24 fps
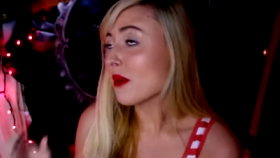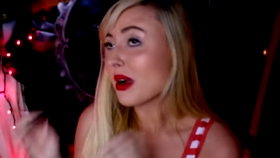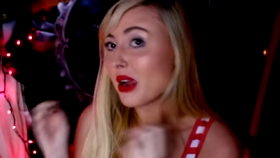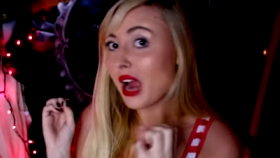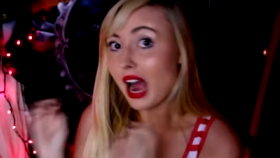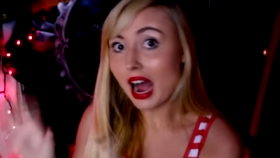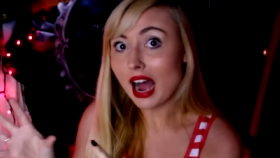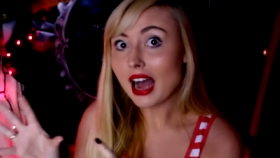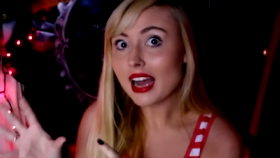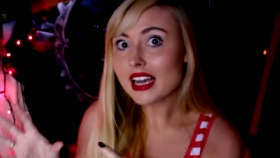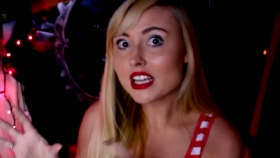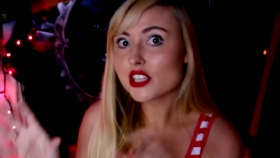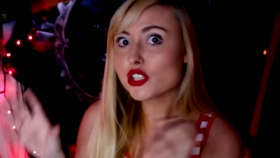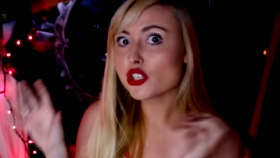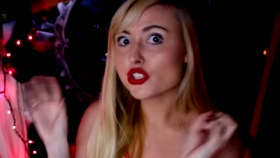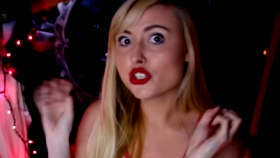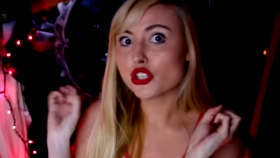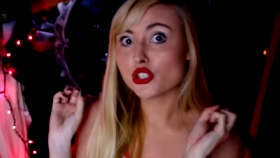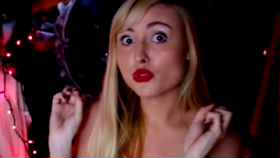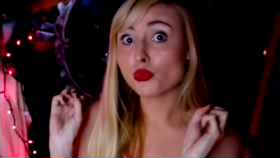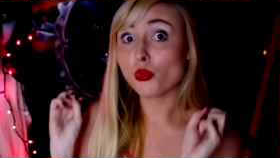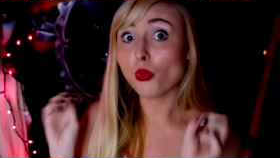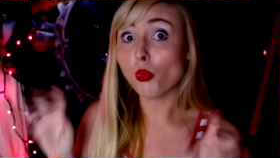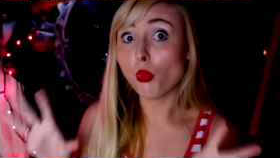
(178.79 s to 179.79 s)
My eyes are
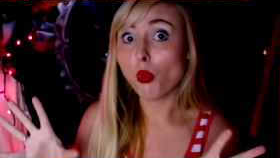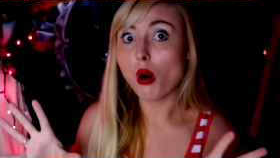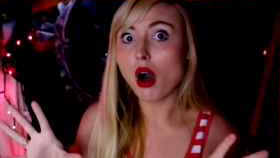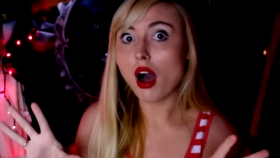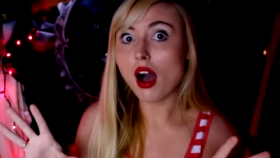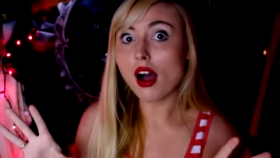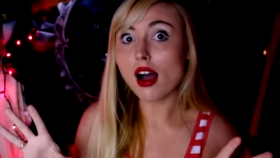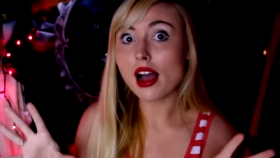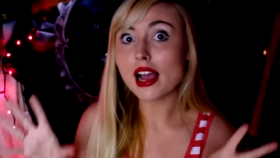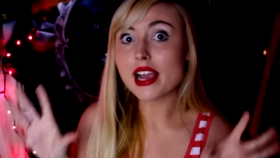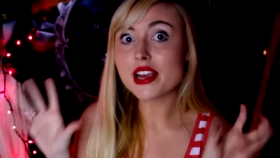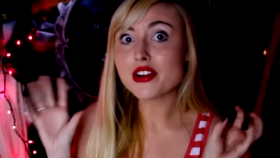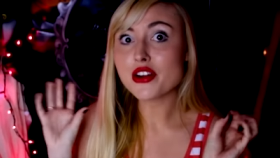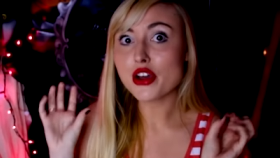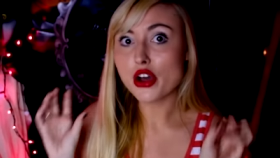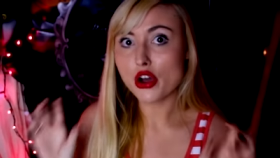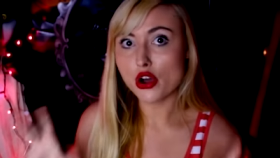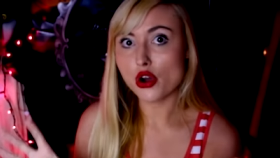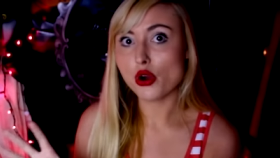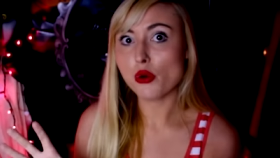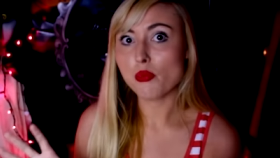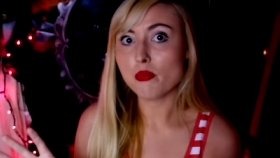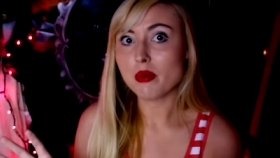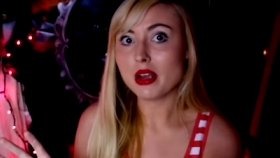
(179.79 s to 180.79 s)
just wide
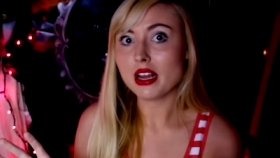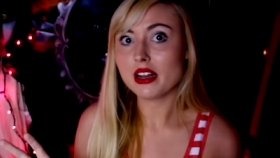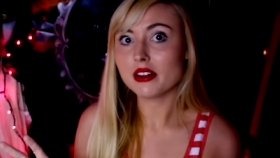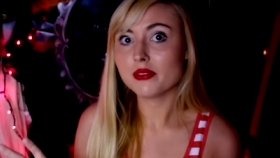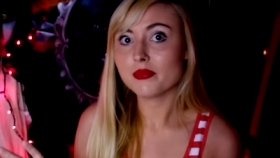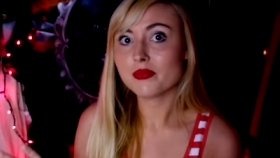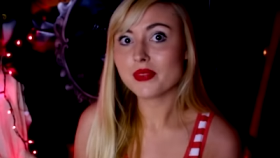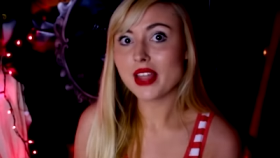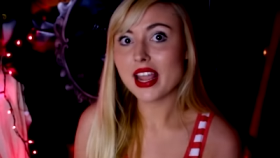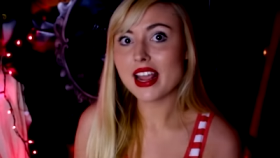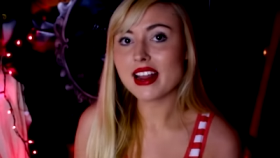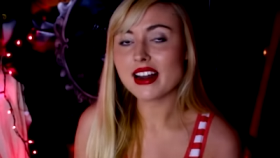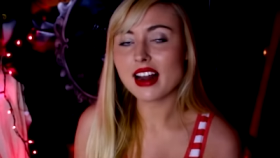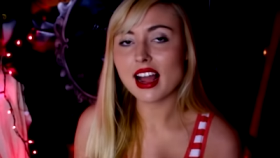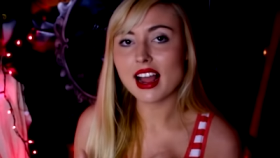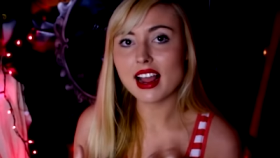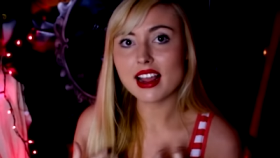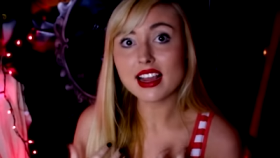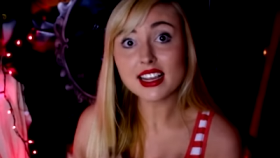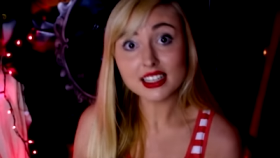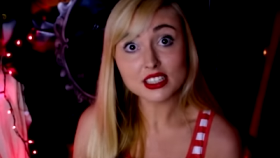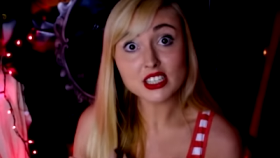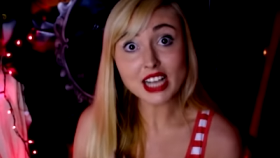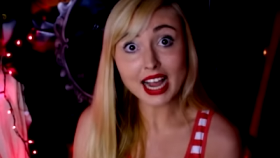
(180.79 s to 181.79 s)
open and
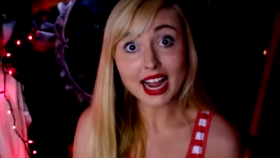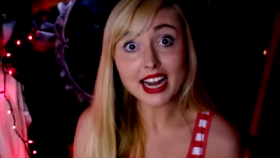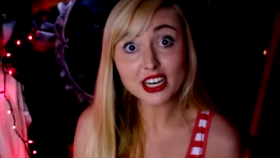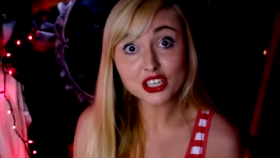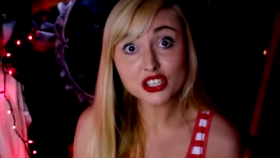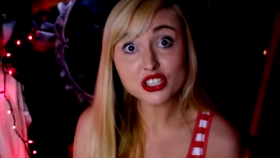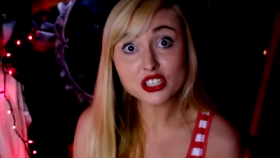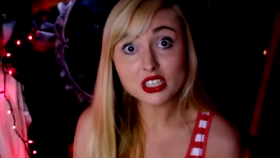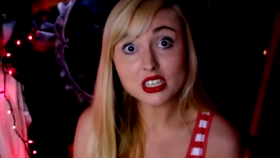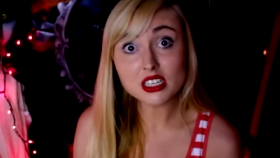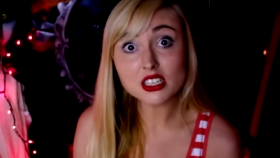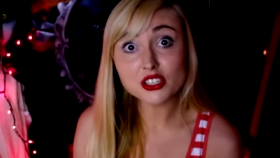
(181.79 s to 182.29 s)
it's actually